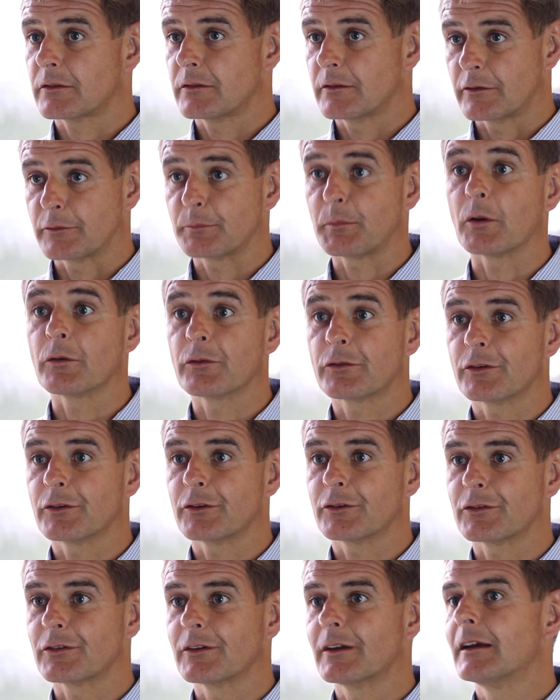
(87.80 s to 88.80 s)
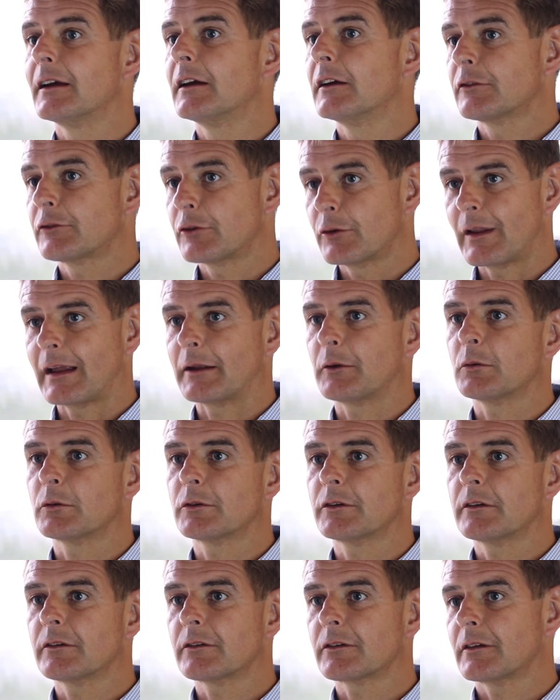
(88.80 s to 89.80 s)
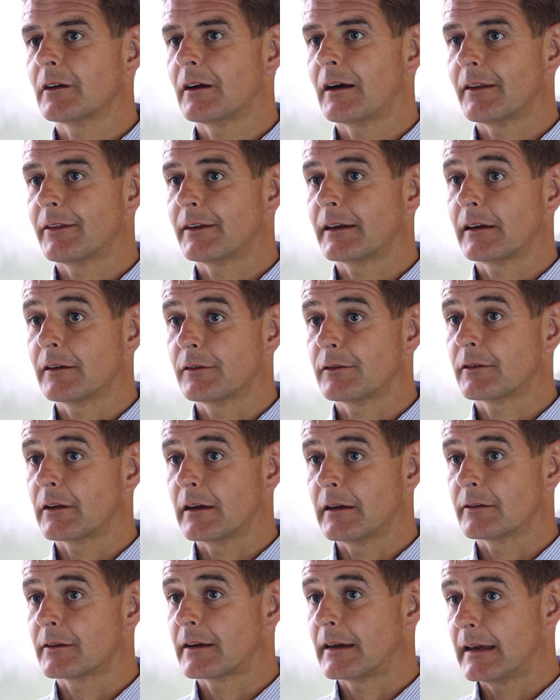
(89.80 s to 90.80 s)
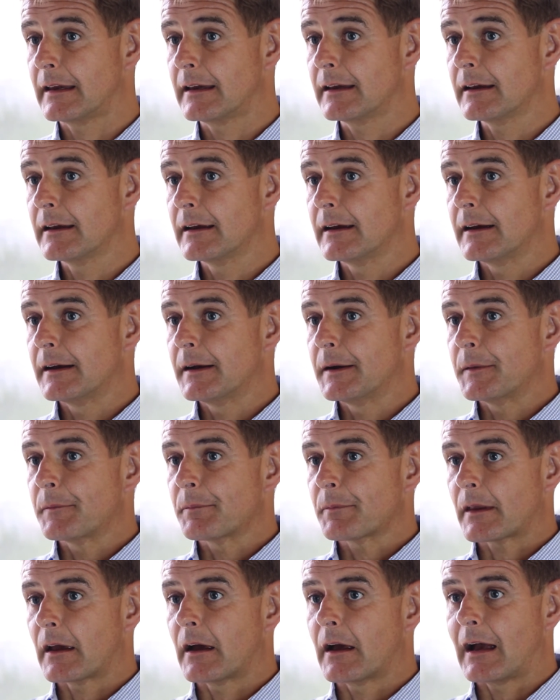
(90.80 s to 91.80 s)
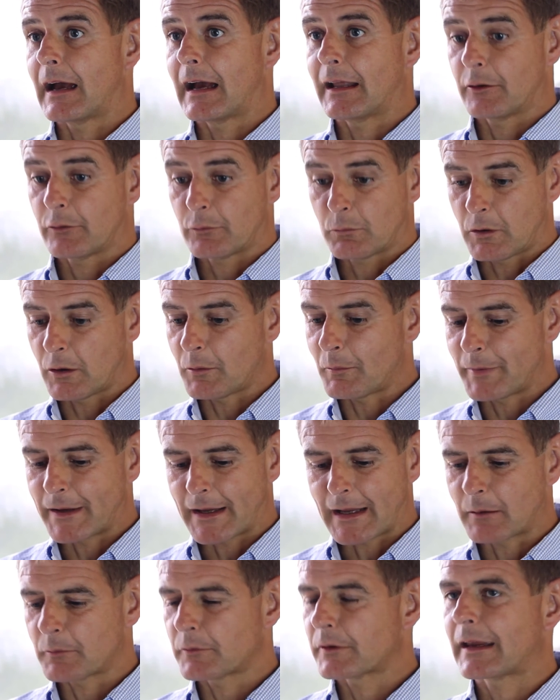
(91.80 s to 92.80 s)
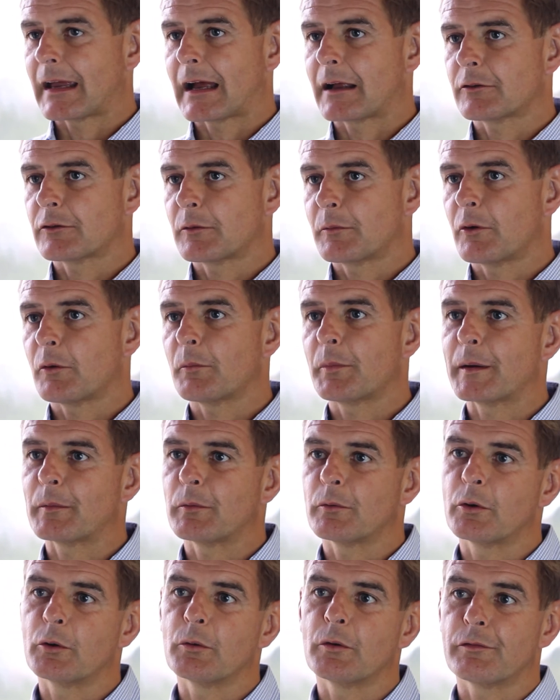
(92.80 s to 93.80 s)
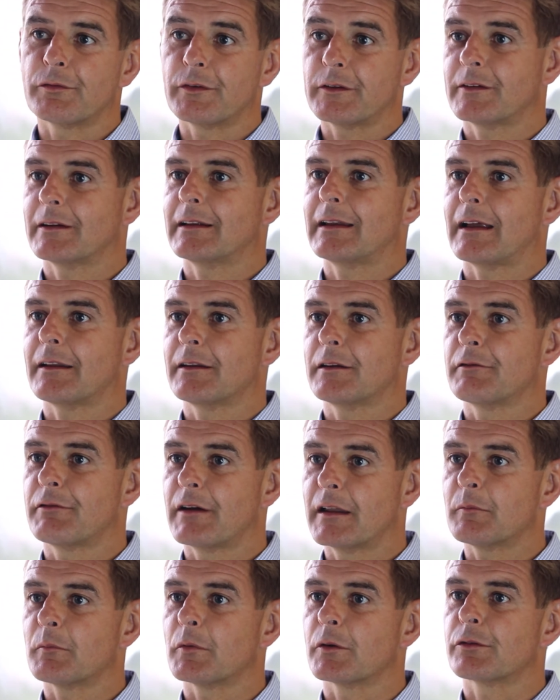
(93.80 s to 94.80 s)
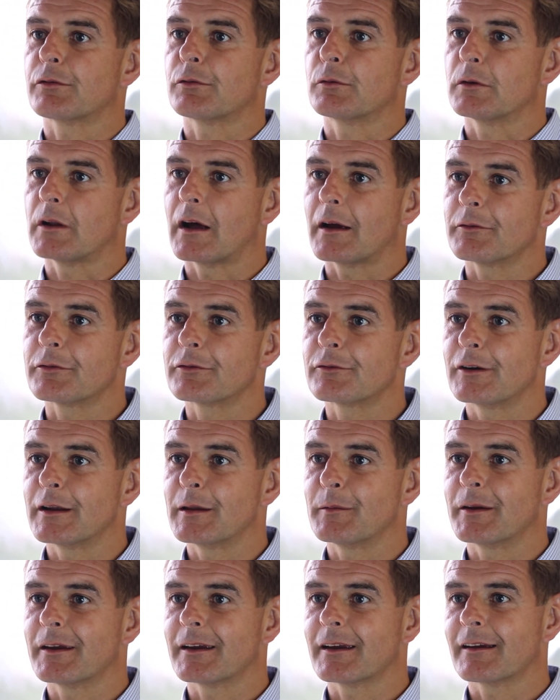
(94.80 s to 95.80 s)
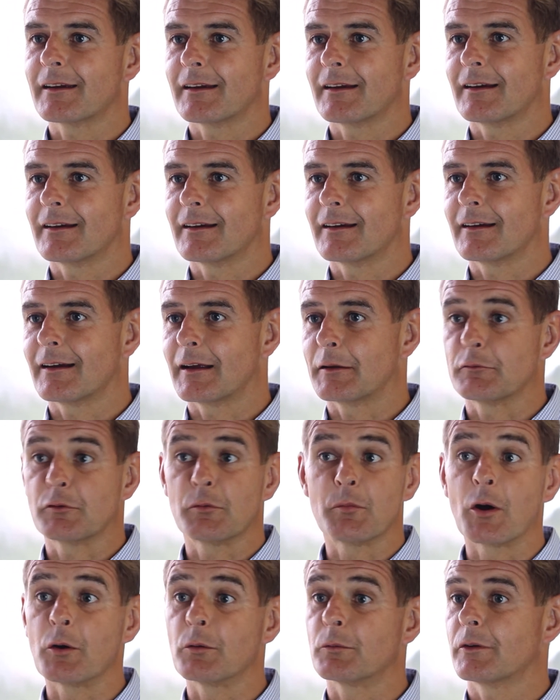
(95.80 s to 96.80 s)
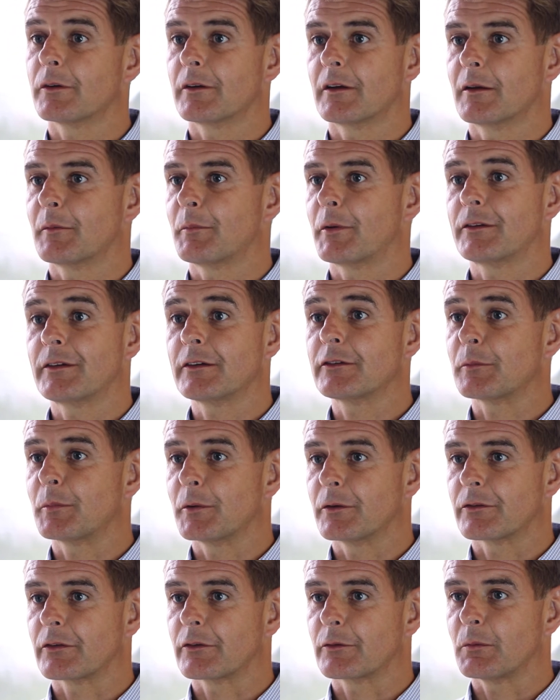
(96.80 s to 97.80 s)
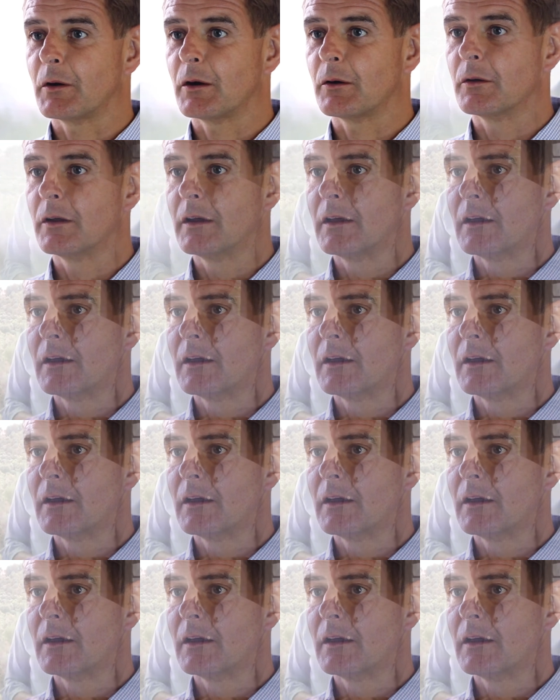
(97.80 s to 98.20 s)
the sponsors to that audience, I think is key. And as well, being able to capture not people who are physically at the event, but through live streaming and remote participants as well.